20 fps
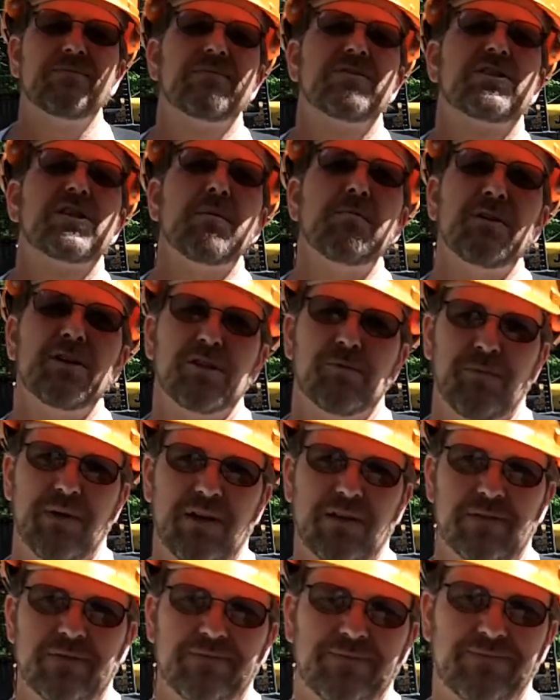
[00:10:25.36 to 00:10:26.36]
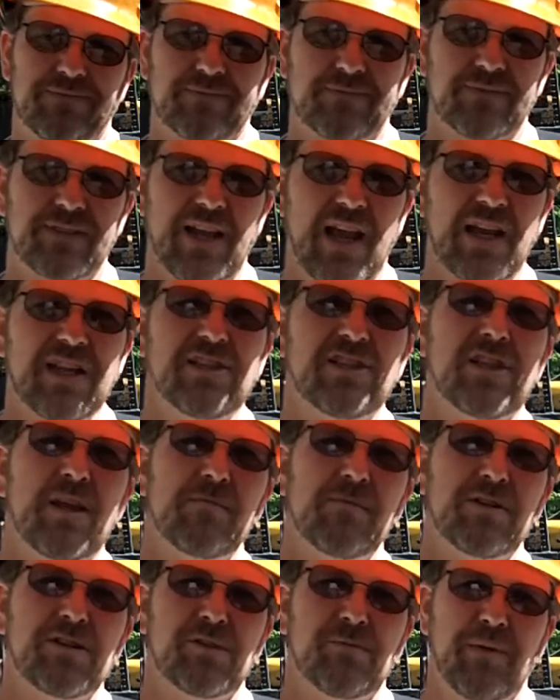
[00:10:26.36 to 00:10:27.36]
Stimulus bill. Any
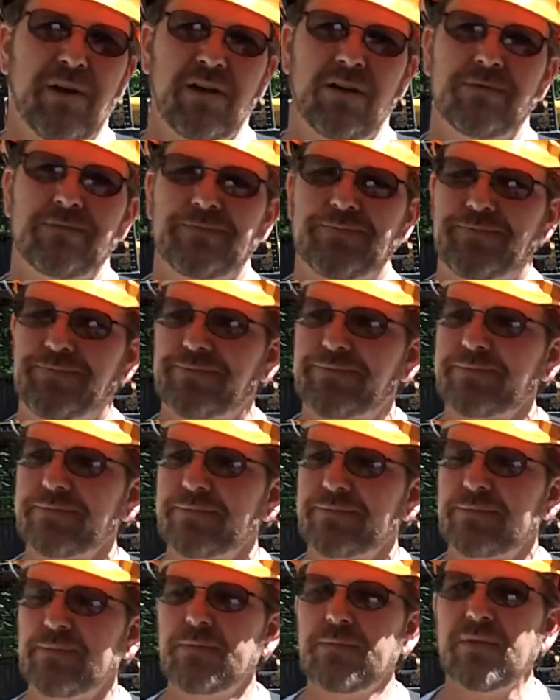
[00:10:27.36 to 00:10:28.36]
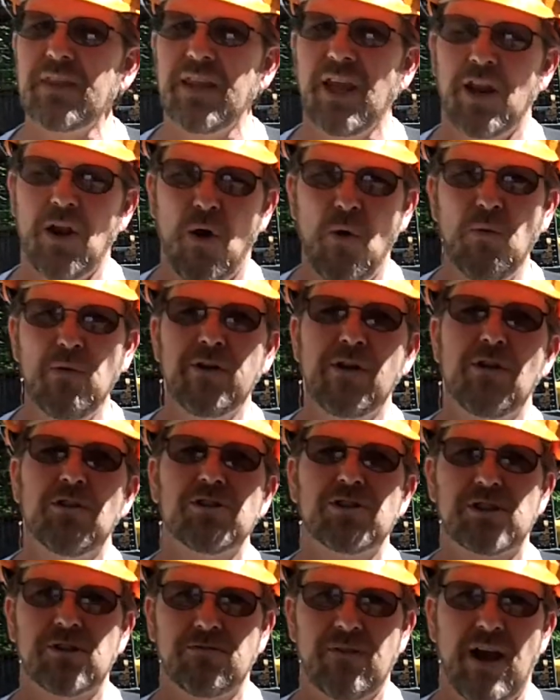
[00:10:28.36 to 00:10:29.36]
stimulus bill, it only
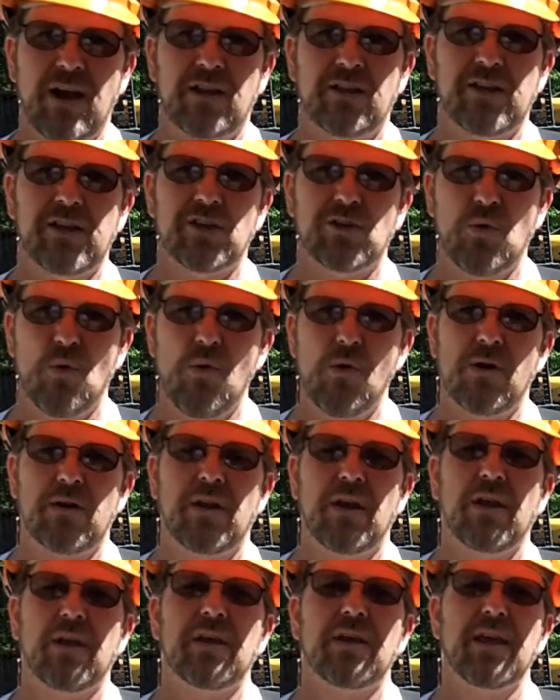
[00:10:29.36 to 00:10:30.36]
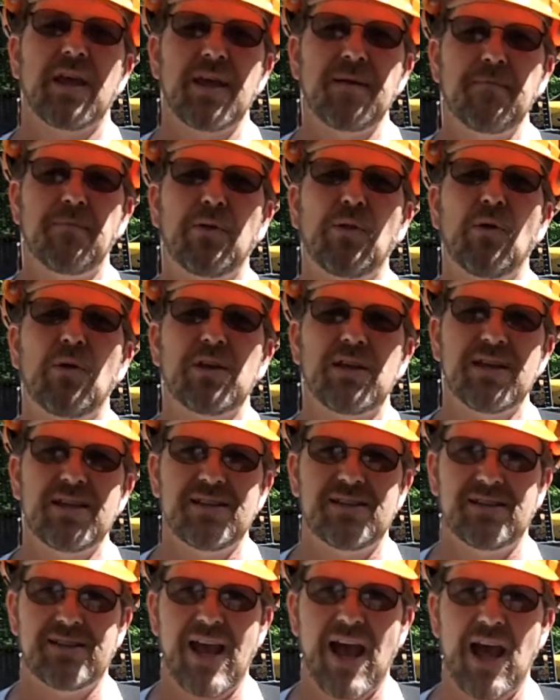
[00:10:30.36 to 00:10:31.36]
goes directly toward
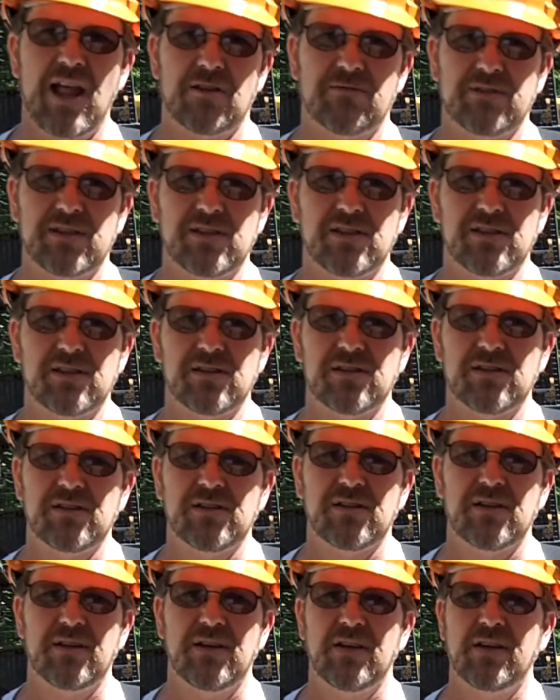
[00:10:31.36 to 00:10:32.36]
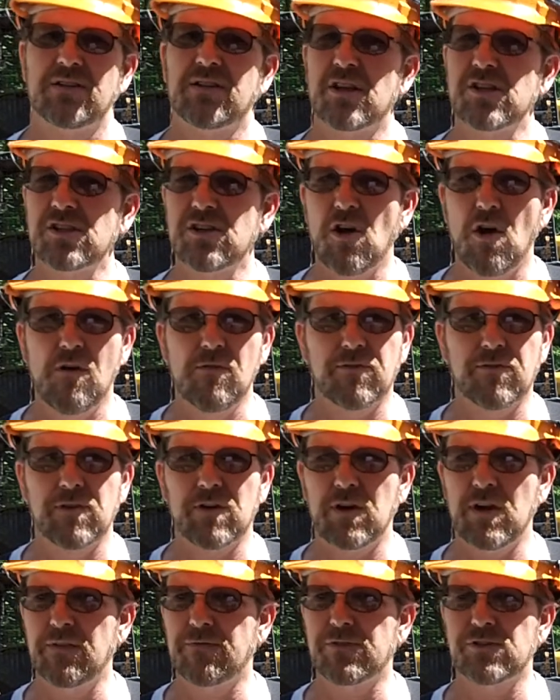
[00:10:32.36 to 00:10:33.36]
employees' salaries. It doesn't go
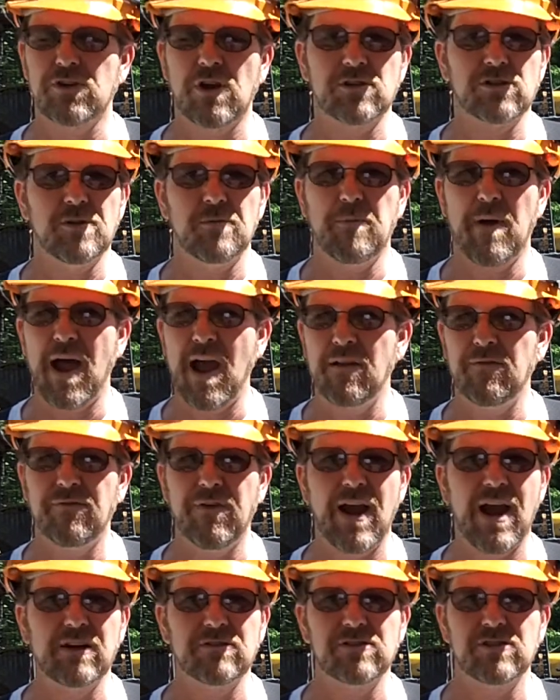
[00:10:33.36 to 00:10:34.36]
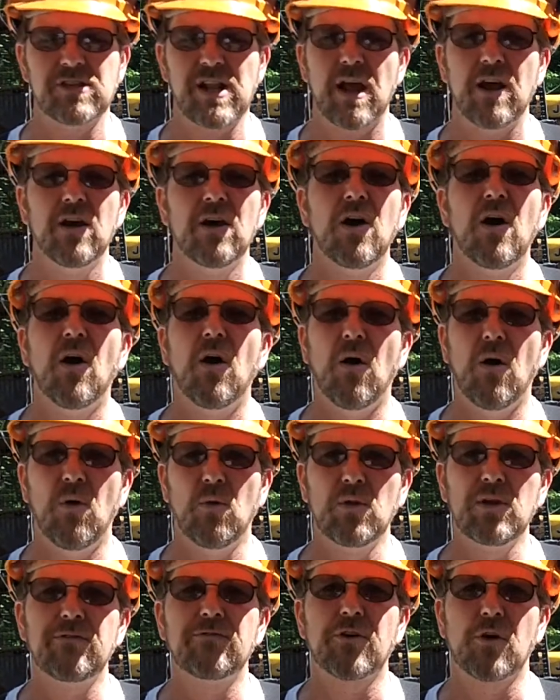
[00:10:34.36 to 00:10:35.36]
for infrastructure, buying factories,
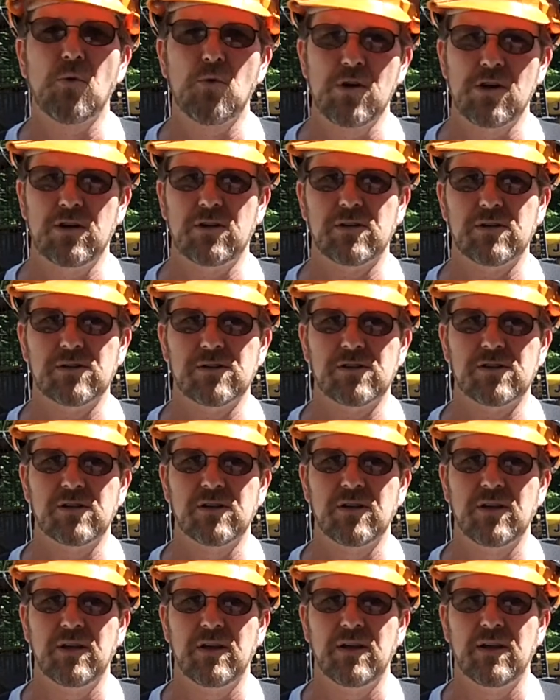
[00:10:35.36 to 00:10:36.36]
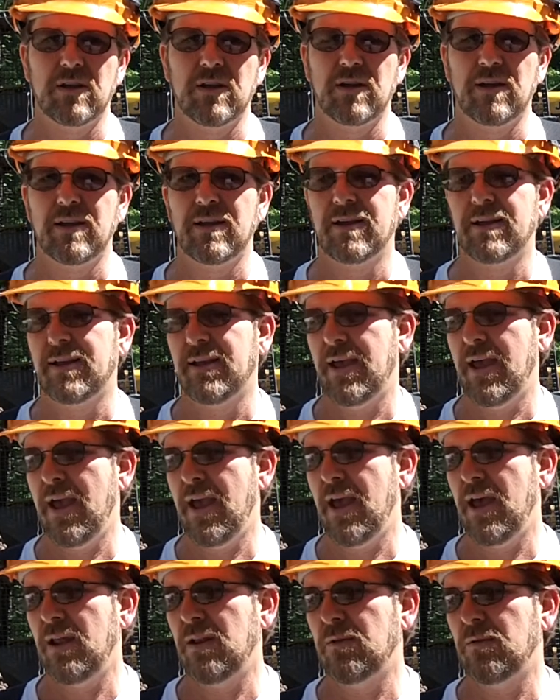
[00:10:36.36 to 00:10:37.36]
only for workers.
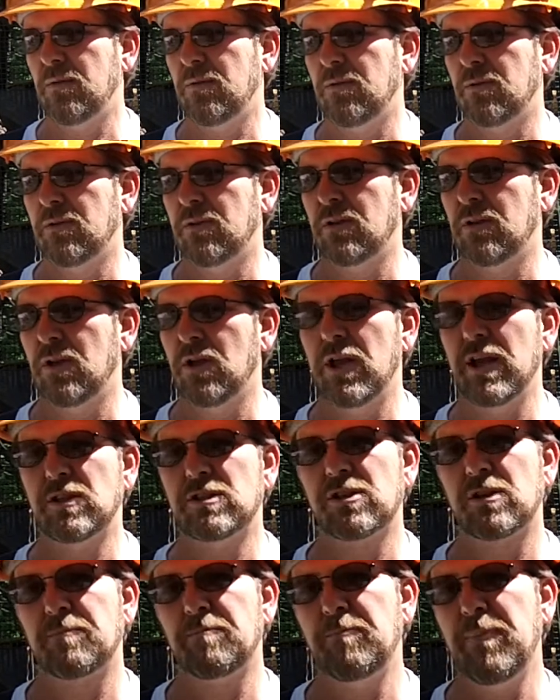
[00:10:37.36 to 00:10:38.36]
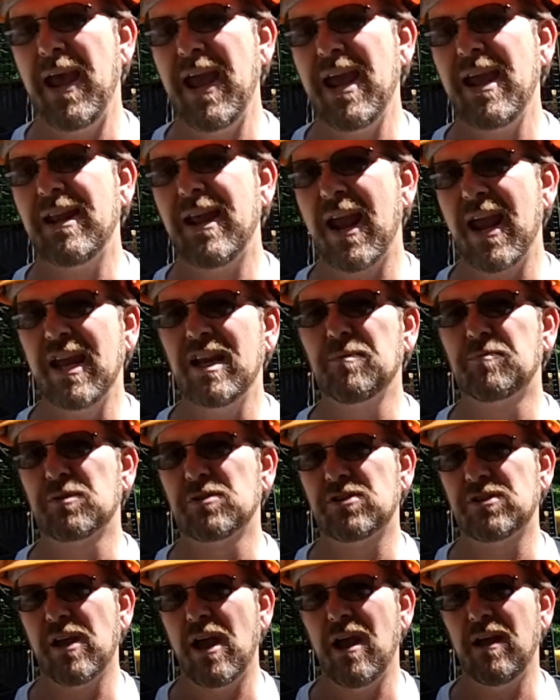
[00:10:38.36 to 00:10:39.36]
And it's paid
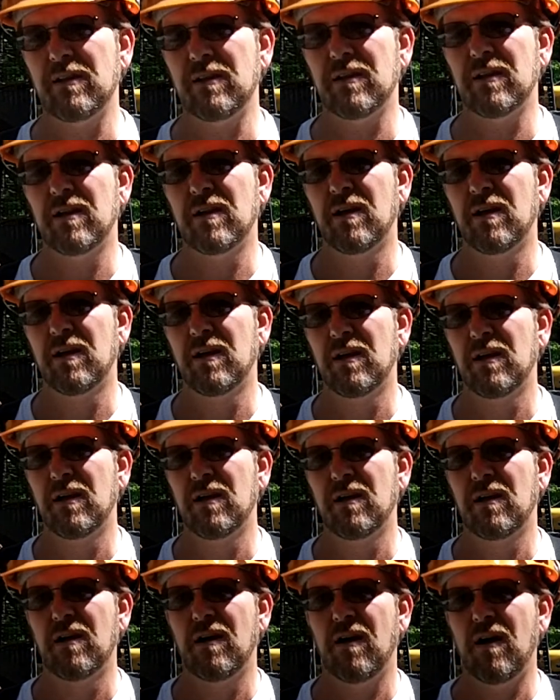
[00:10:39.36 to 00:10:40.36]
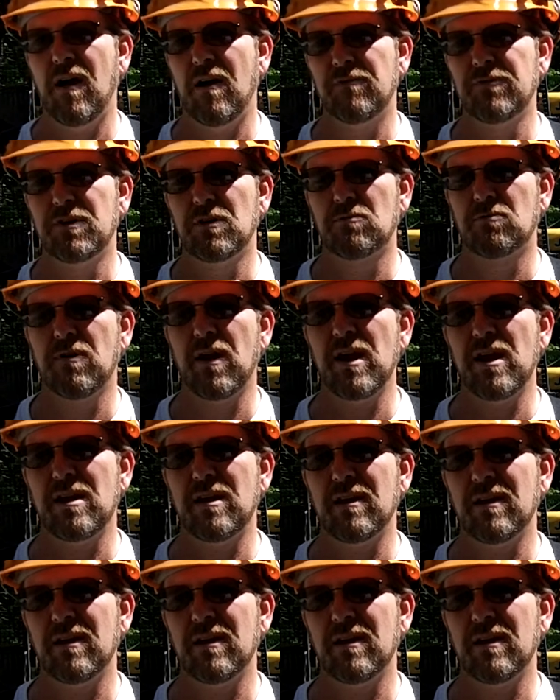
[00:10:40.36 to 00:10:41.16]
80% of the rate